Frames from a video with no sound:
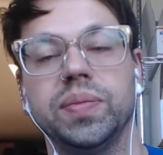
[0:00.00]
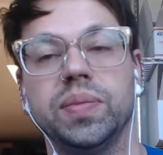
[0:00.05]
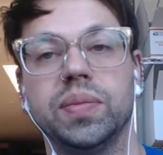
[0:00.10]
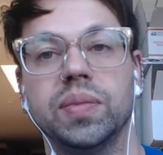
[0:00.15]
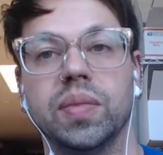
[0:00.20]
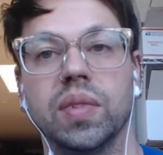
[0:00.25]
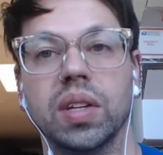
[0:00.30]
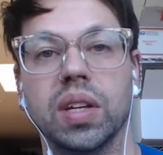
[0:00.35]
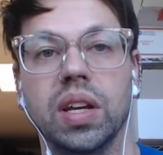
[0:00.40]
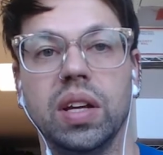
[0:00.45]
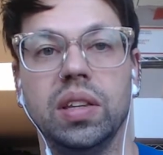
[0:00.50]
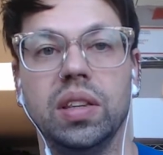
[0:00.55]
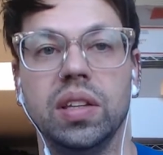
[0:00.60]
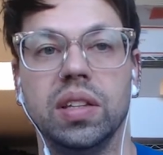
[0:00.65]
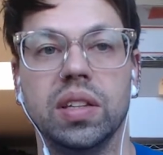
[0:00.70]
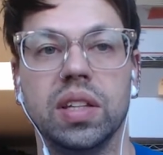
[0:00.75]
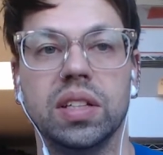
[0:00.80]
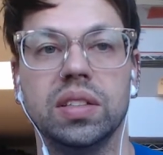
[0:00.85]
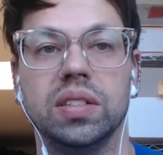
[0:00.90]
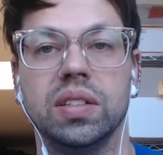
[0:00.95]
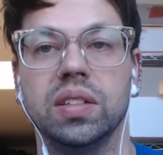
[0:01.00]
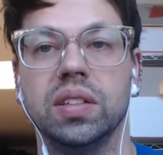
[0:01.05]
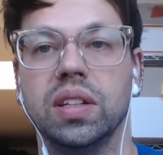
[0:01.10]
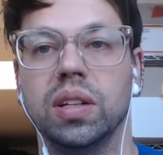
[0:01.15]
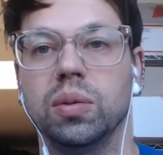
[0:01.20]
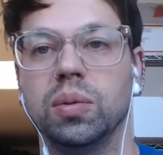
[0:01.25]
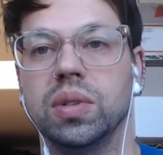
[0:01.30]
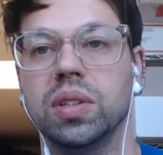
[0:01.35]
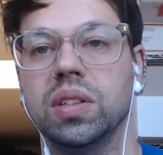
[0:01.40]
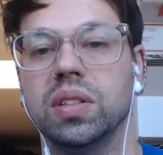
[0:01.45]
I think that's the thing with
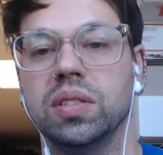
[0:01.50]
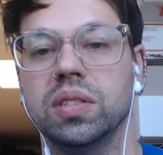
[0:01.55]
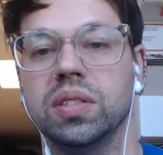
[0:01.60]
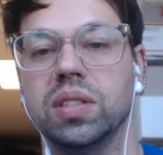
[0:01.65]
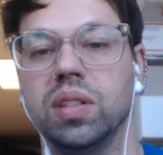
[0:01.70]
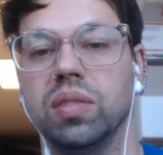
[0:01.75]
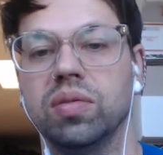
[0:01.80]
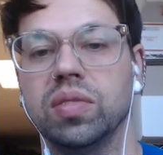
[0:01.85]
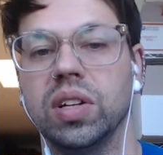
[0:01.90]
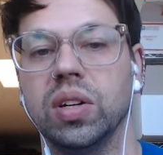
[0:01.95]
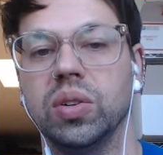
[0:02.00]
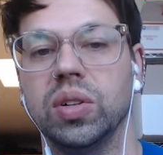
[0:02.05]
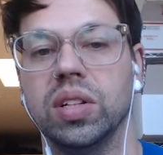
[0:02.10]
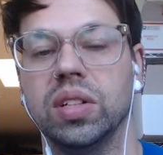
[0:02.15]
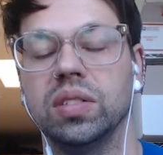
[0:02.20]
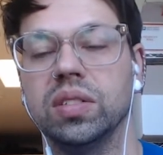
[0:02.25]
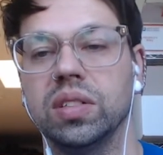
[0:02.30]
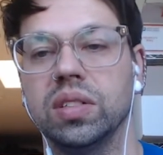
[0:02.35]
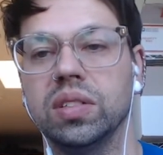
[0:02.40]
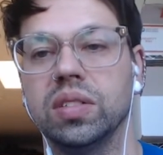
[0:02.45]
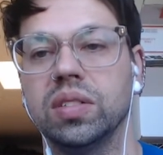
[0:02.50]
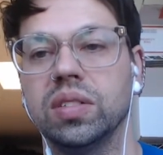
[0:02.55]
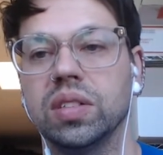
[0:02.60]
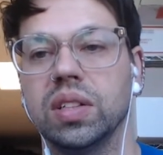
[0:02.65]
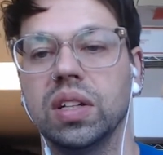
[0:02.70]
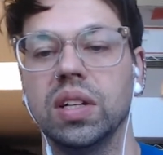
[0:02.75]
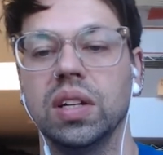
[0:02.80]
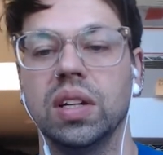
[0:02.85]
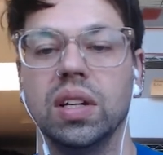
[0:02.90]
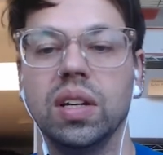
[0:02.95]
this stuff nowadays is
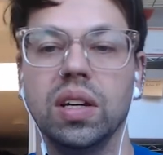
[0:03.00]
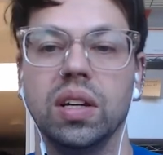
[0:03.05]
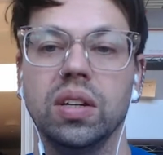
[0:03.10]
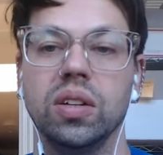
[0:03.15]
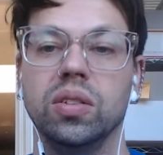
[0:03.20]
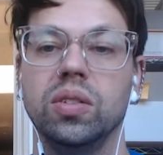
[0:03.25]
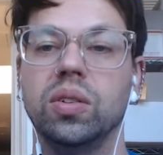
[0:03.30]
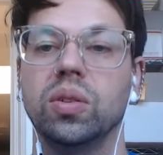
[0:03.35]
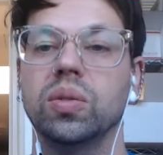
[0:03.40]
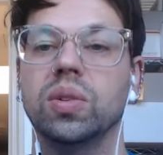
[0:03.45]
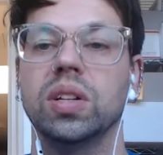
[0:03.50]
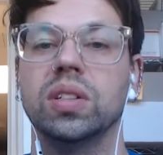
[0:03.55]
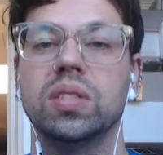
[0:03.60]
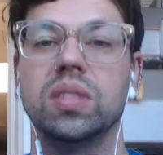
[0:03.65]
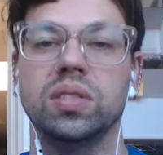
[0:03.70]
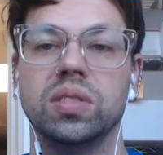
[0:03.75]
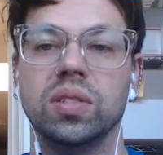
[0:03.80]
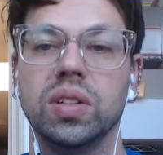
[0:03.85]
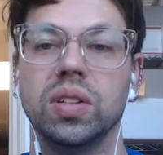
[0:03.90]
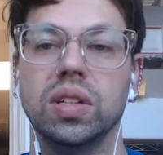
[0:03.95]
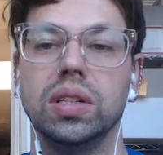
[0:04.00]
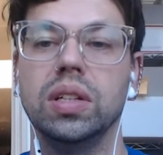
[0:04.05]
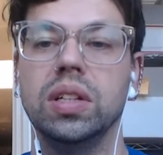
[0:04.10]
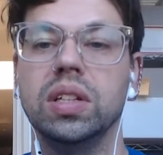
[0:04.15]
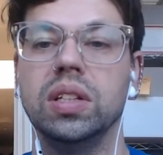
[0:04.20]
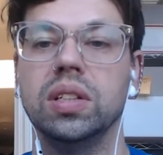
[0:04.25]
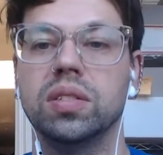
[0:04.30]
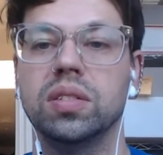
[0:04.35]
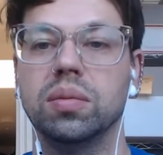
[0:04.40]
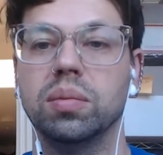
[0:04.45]
you don't necessarily need
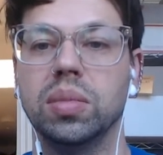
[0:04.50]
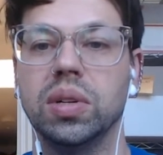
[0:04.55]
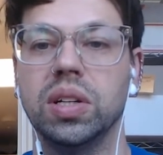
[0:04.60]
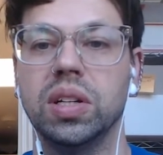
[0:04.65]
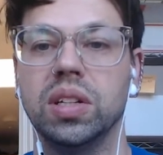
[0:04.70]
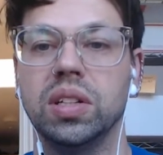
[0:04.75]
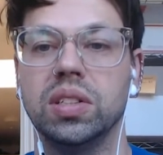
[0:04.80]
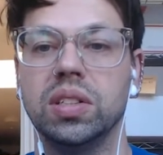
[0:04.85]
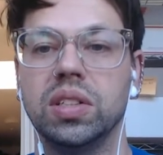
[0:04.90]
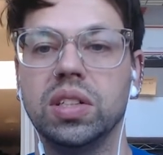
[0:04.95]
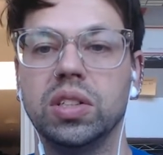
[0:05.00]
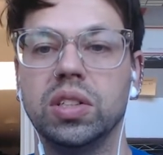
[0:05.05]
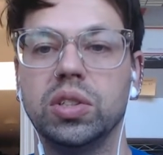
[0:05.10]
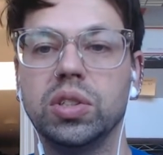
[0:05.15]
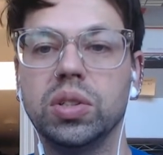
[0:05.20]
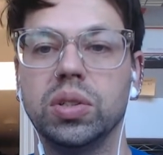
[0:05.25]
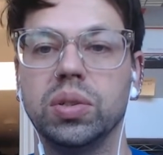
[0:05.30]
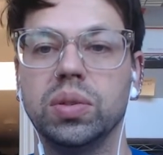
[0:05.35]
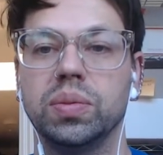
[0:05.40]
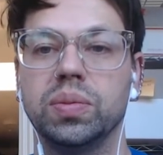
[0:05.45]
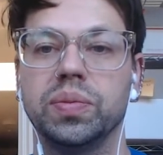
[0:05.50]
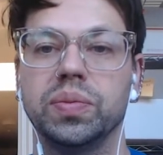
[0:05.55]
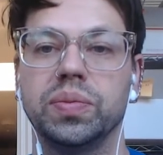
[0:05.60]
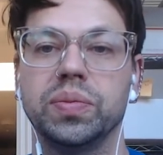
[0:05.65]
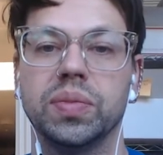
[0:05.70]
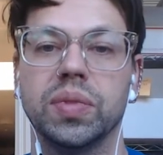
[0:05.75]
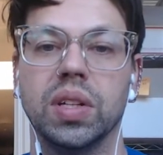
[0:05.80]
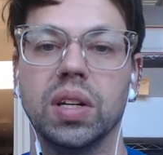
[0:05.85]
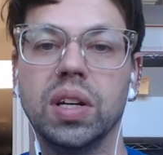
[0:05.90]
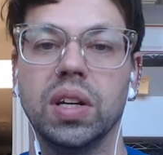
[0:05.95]
somebody to teach you.
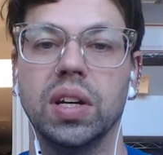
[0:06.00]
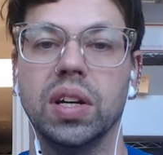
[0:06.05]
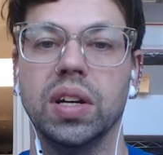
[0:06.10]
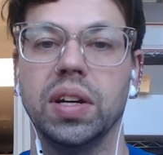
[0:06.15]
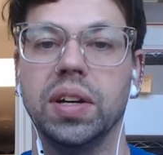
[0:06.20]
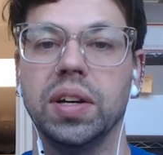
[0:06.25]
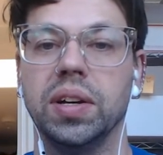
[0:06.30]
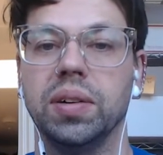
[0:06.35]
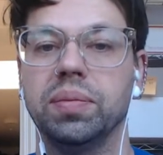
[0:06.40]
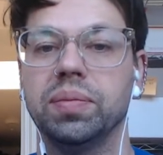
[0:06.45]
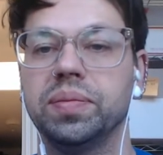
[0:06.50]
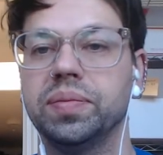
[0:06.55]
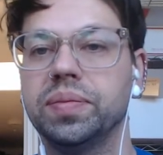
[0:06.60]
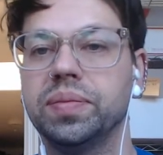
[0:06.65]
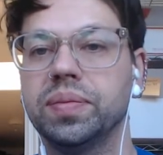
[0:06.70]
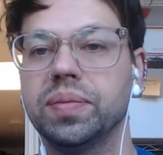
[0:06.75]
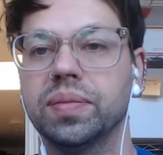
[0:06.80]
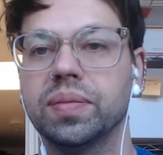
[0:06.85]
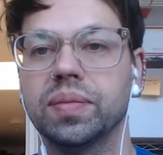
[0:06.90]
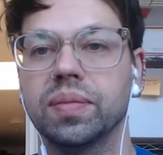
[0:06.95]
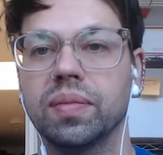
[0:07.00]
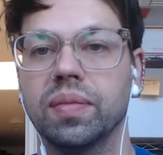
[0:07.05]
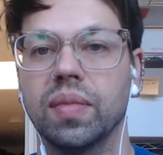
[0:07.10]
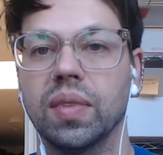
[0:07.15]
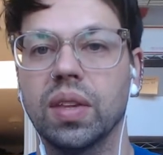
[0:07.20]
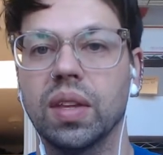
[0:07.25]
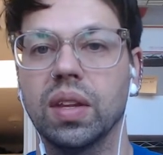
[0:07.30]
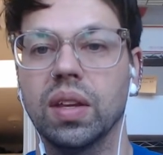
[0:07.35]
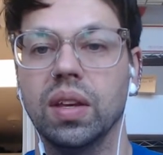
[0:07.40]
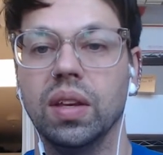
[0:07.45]
You
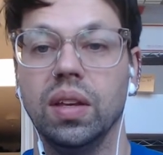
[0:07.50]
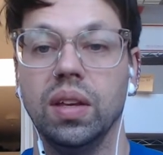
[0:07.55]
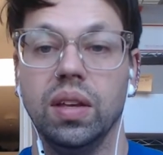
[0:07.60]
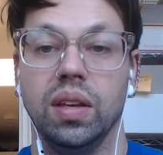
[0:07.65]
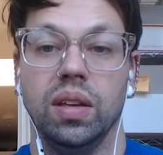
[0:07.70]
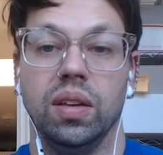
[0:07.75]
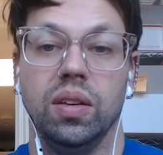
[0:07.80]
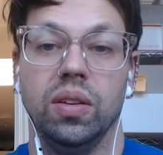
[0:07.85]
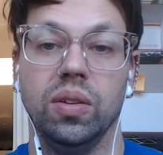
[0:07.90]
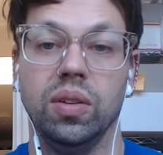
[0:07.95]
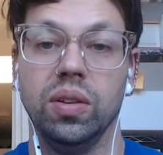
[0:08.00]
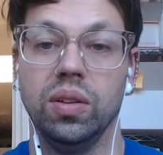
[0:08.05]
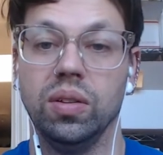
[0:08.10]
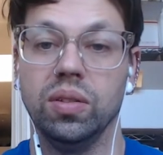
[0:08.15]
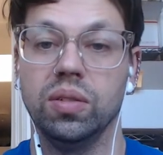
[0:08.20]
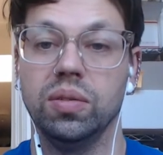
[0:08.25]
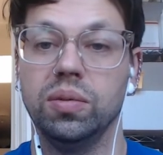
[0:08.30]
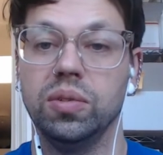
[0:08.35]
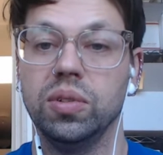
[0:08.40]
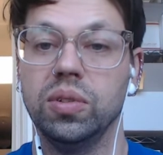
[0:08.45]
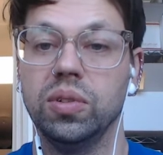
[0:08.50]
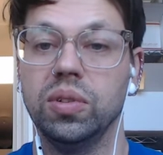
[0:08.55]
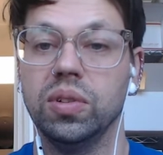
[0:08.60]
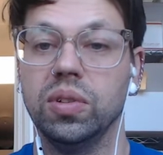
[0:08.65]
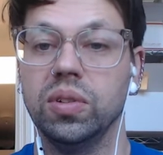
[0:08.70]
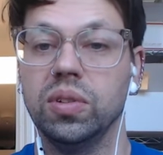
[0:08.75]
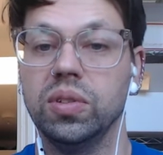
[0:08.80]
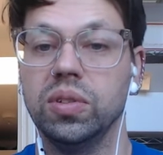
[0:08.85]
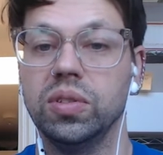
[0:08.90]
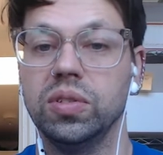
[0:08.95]
can learn
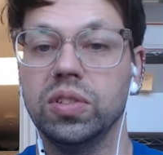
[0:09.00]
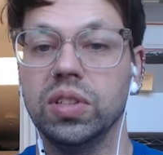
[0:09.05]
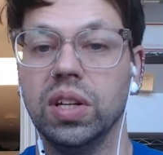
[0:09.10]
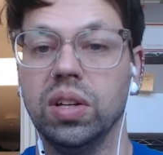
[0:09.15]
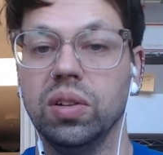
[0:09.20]
yourself,